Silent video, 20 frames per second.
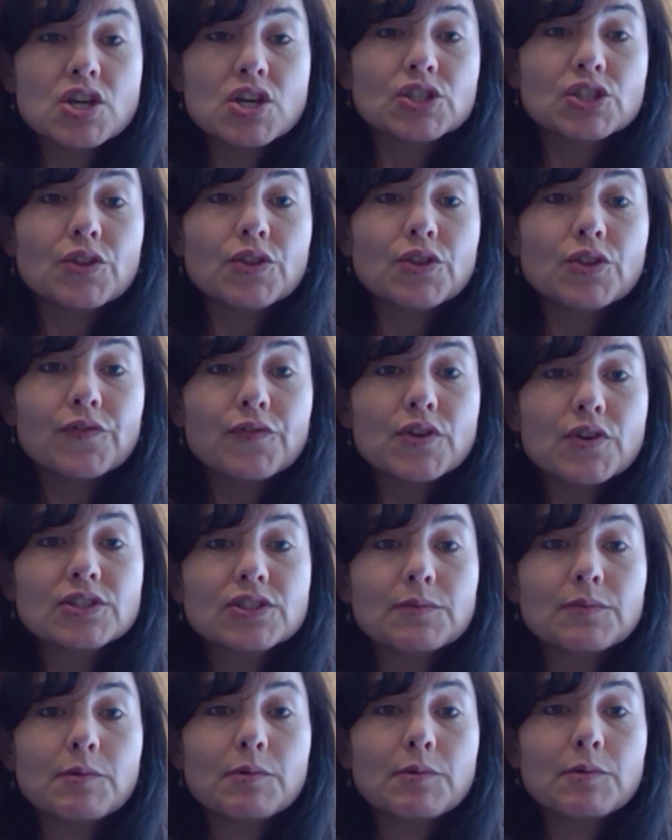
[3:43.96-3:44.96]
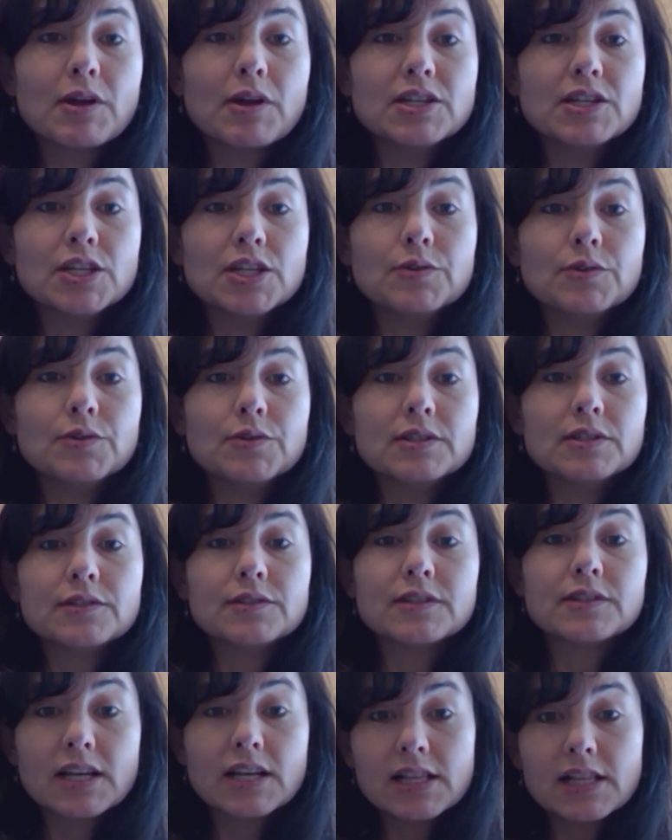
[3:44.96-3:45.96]
So the first thing we want to do is
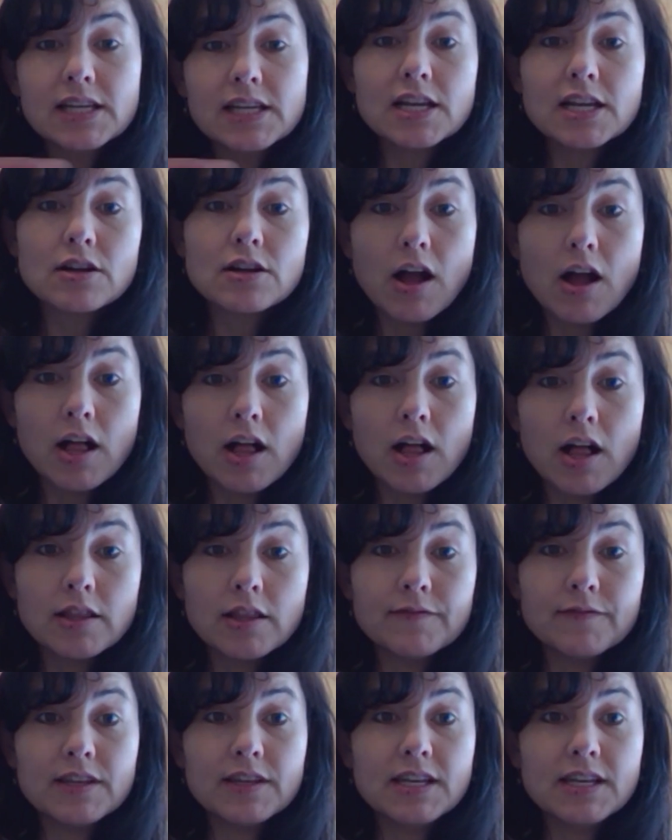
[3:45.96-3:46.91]
clear all of the